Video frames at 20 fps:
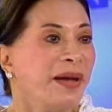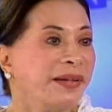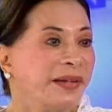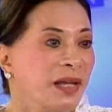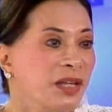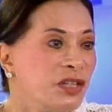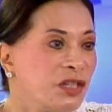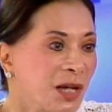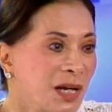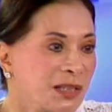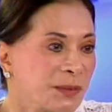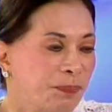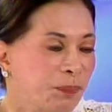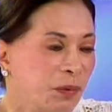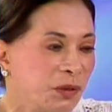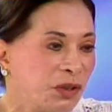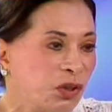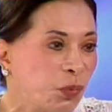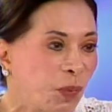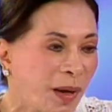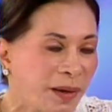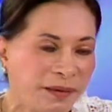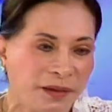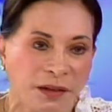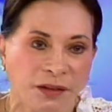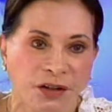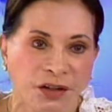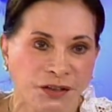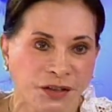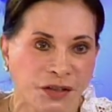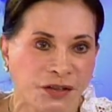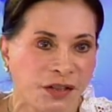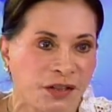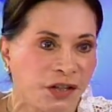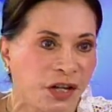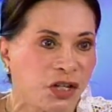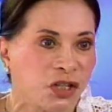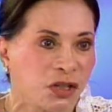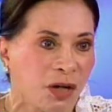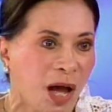can just put twenty nurses
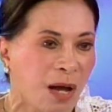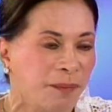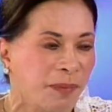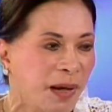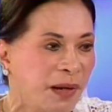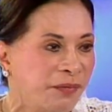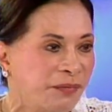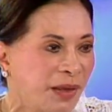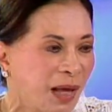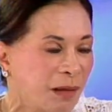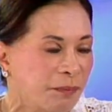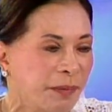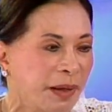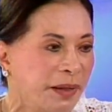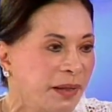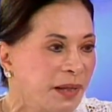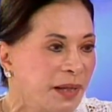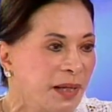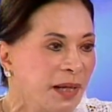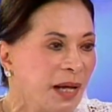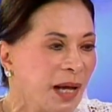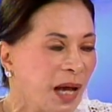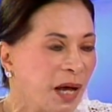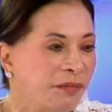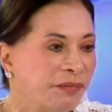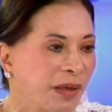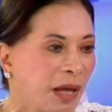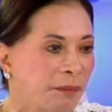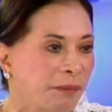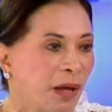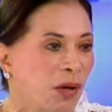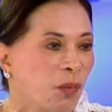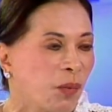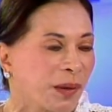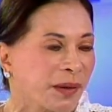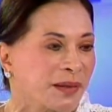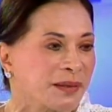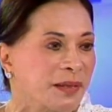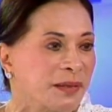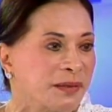in a job, I've done my I've done my
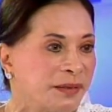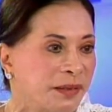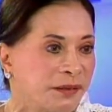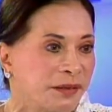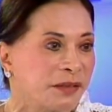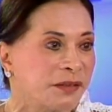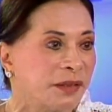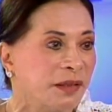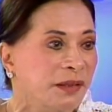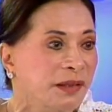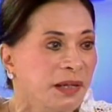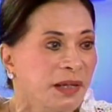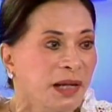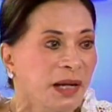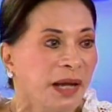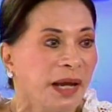work as a citizen.